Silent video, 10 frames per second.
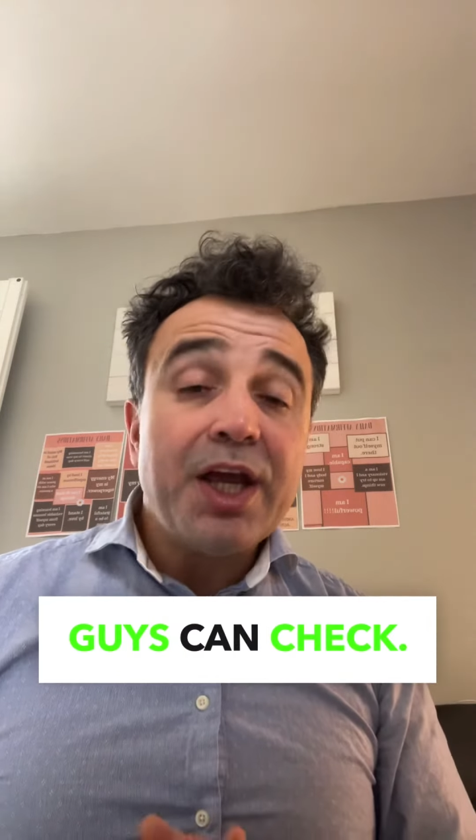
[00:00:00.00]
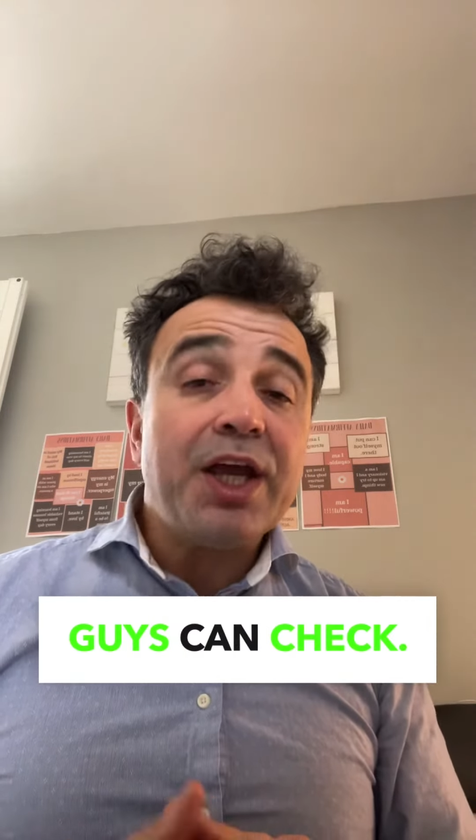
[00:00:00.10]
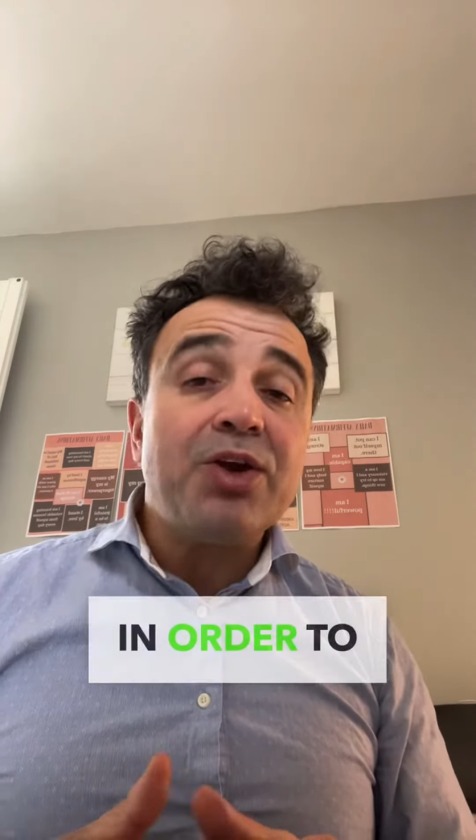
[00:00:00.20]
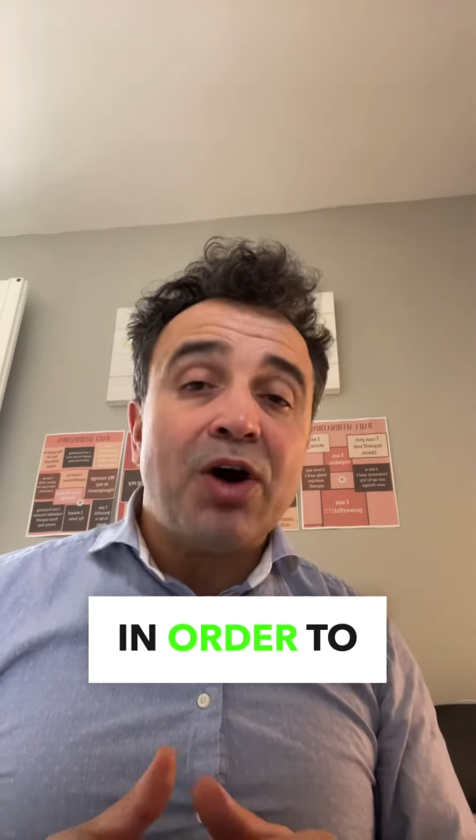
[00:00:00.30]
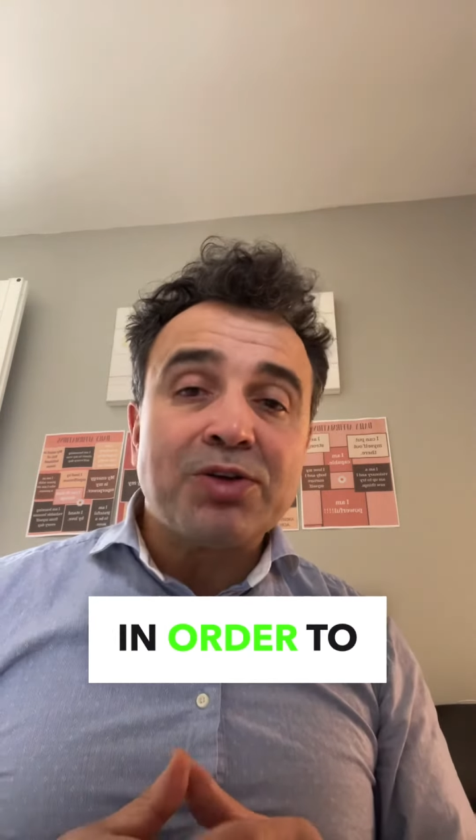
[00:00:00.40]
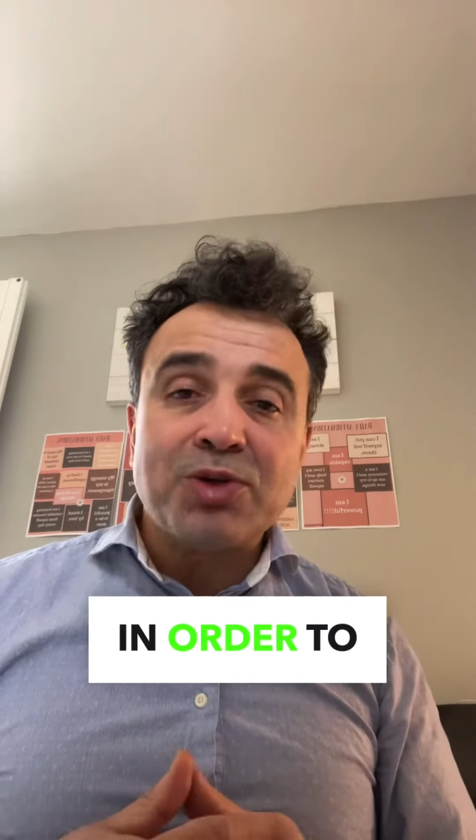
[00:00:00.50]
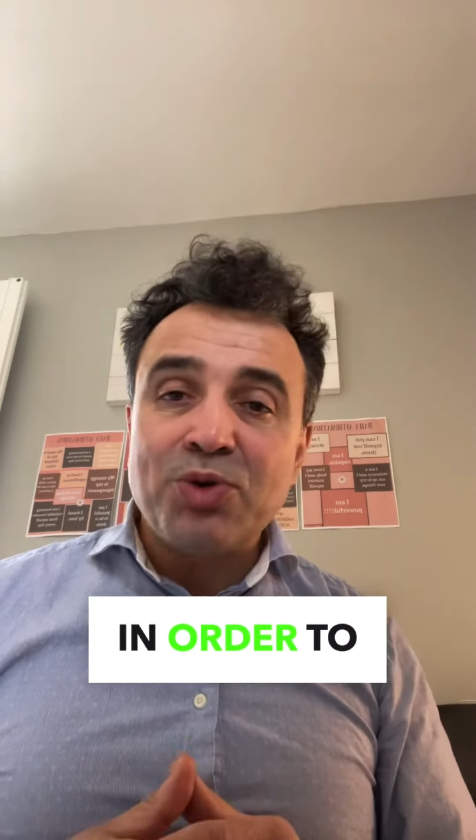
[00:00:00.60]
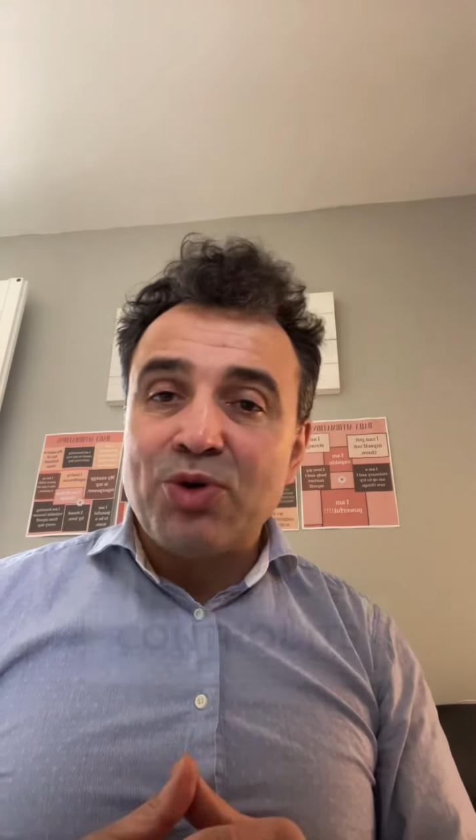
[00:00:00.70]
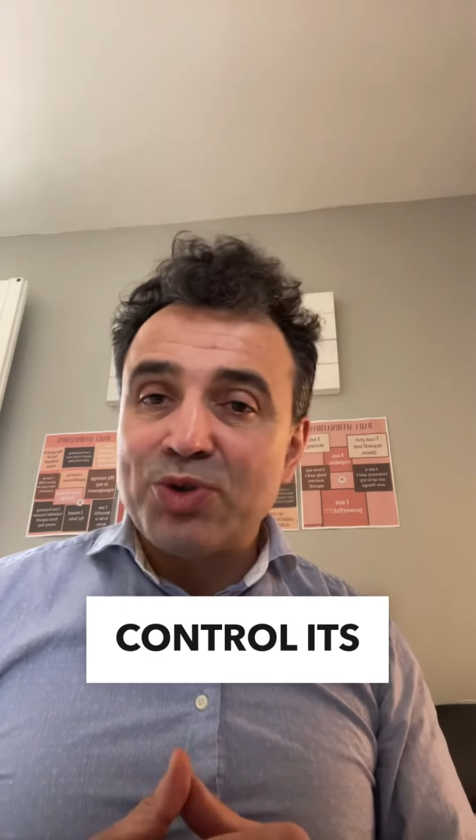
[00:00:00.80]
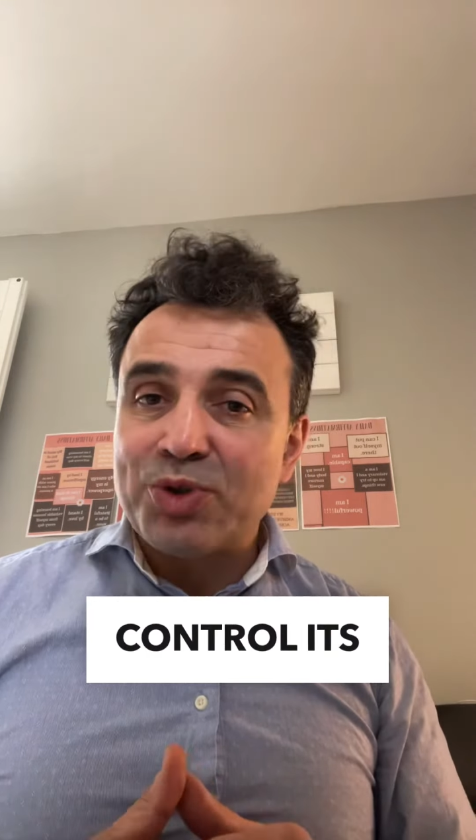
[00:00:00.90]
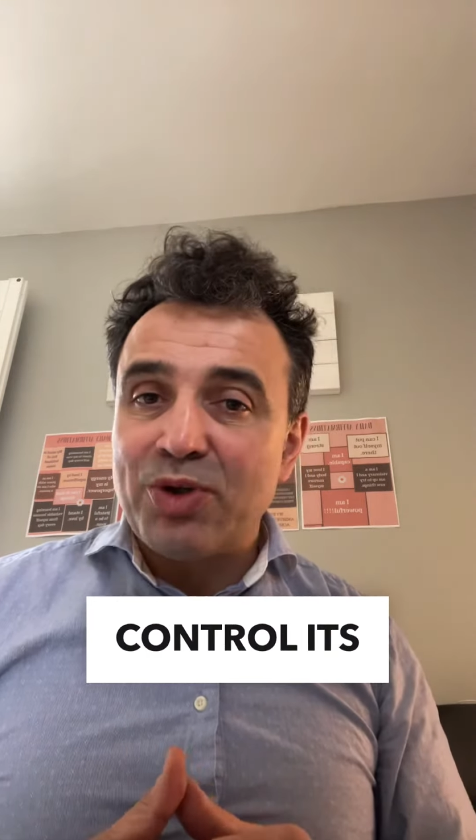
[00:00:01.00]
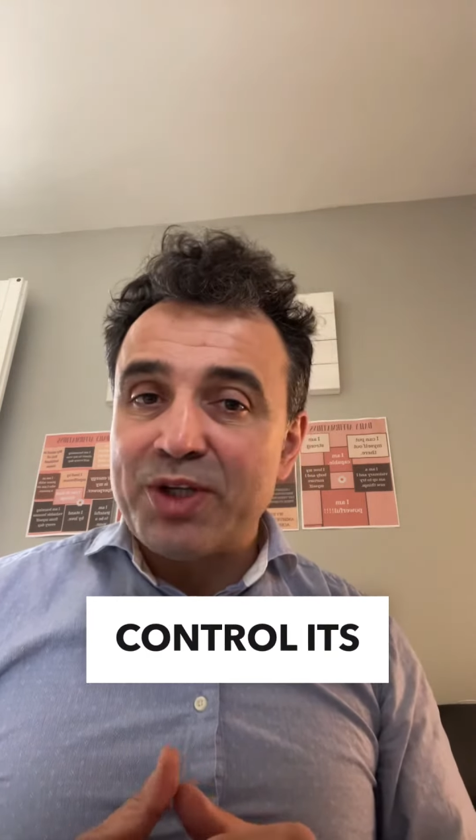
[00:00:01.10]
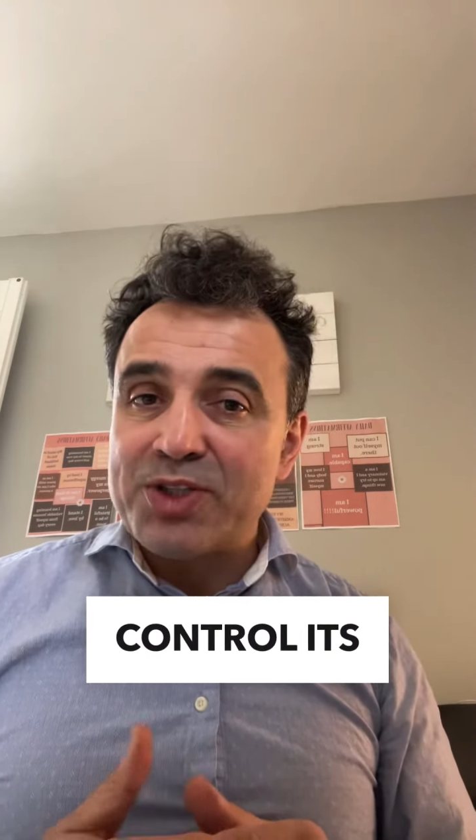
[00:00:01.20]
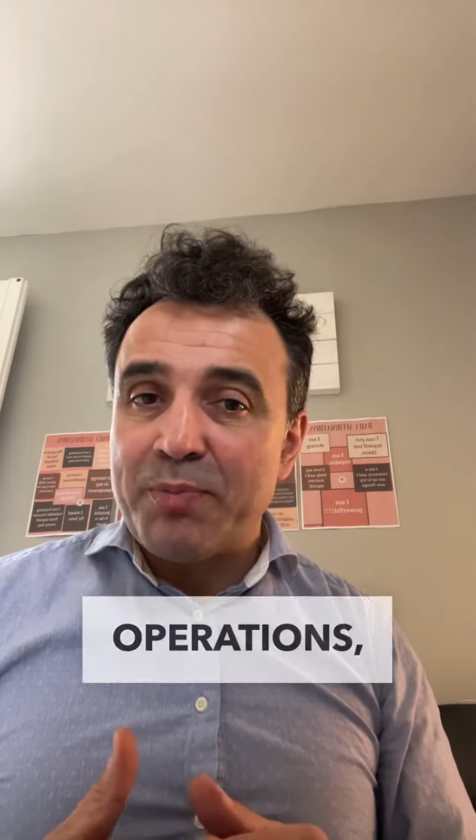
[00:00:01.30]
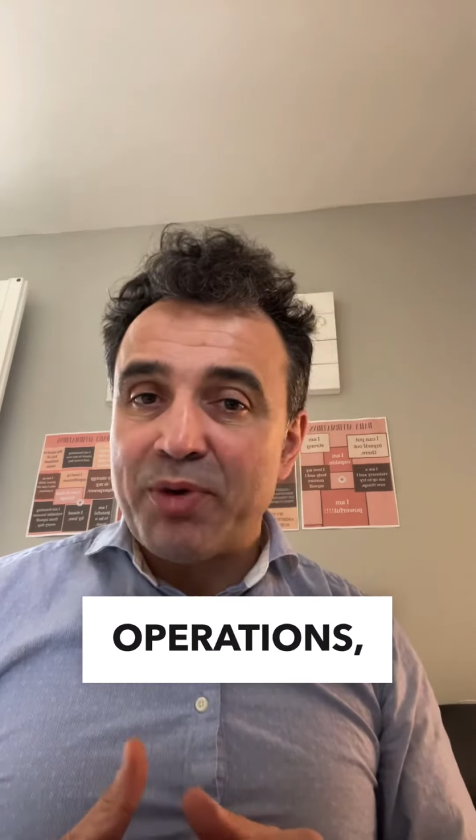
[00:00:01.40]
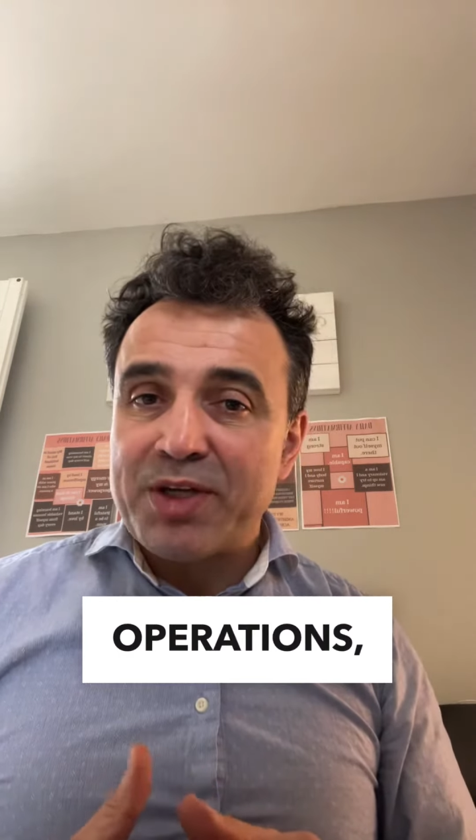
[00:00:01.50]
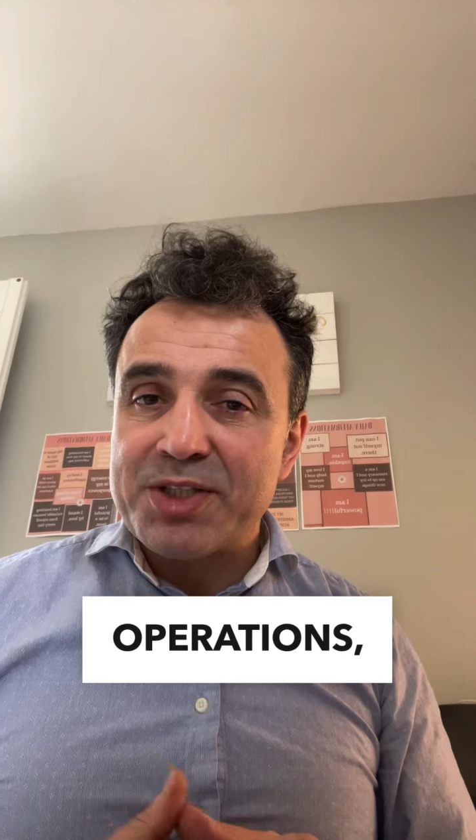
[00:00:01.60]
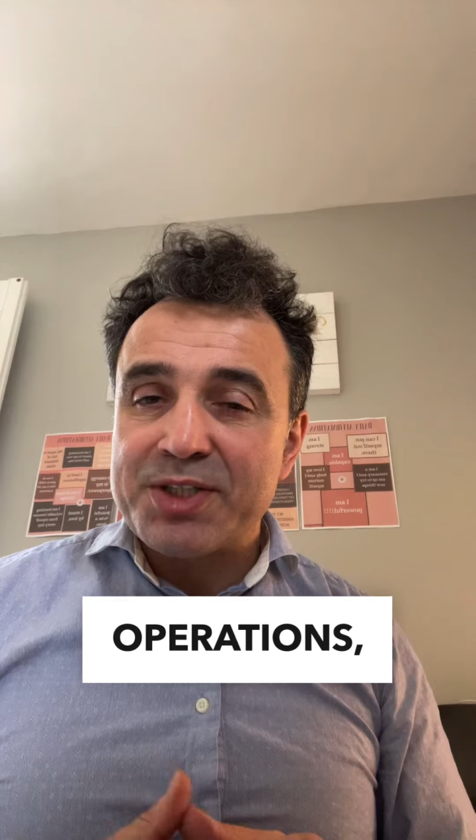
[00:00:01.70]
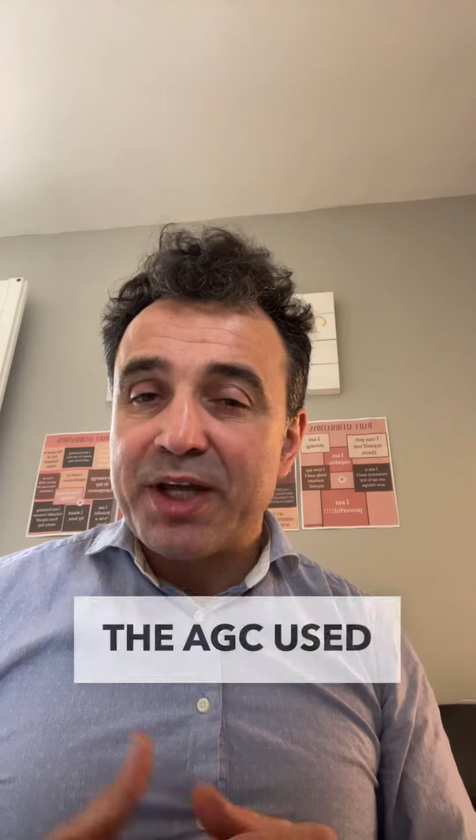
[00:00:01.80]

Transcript: In order to control its operations,